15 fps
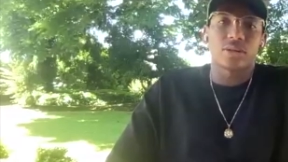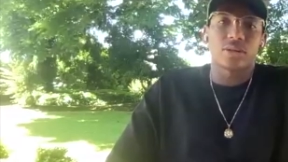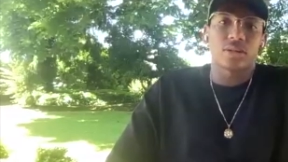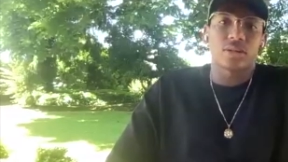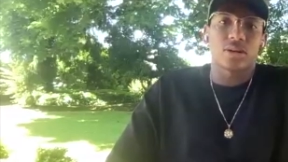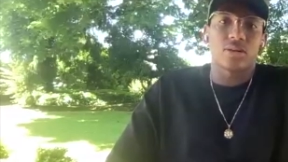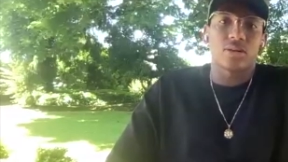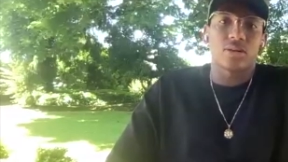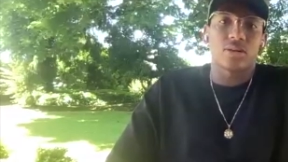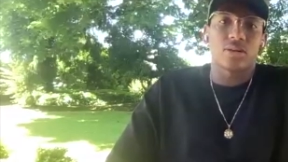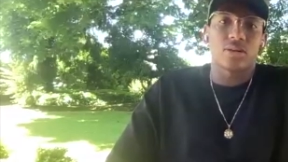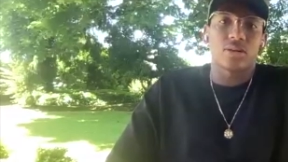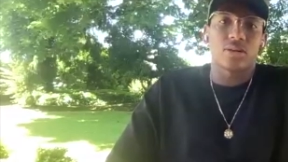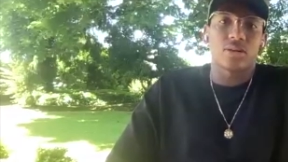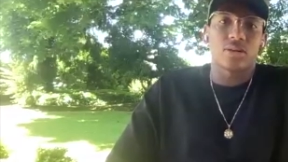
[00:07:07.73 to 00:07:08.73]
So
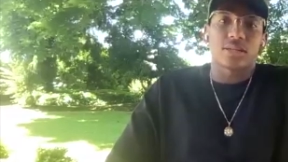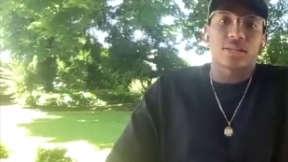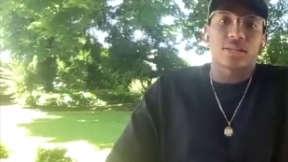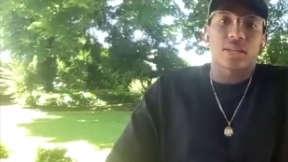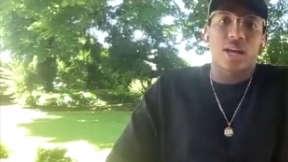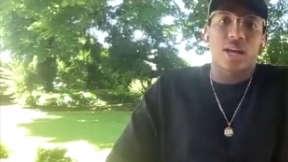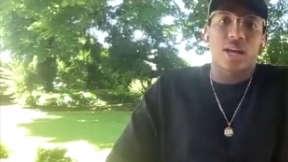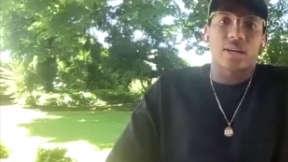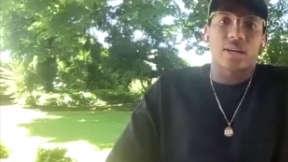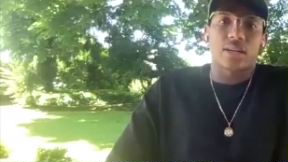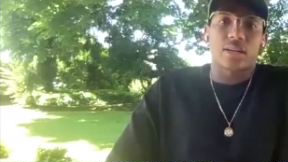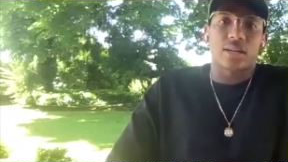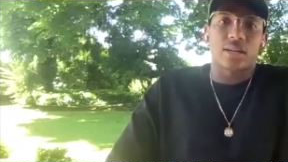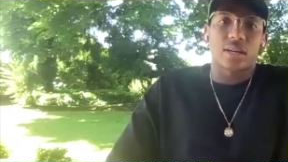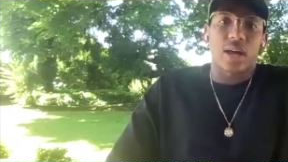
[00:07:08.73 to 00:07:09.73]
it's kind
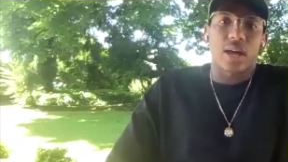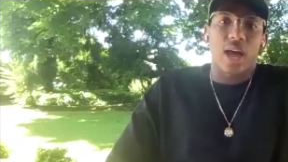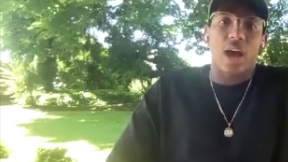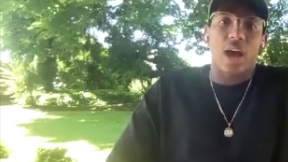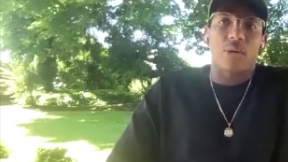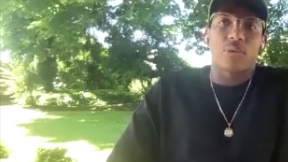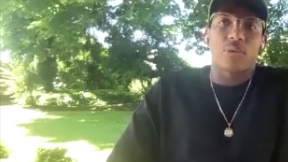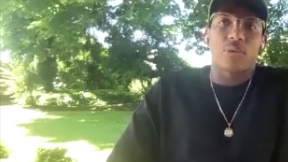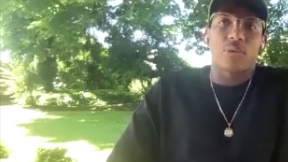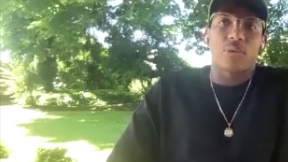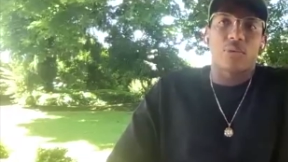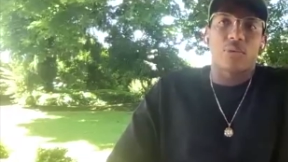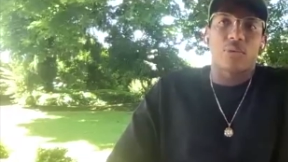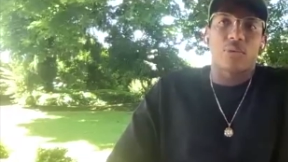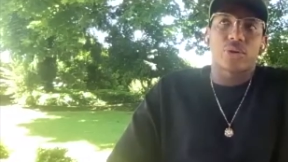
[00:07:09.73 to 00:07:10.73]
of
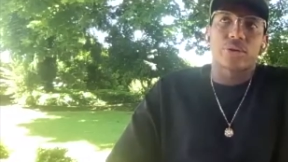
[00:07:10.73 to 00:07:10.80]
our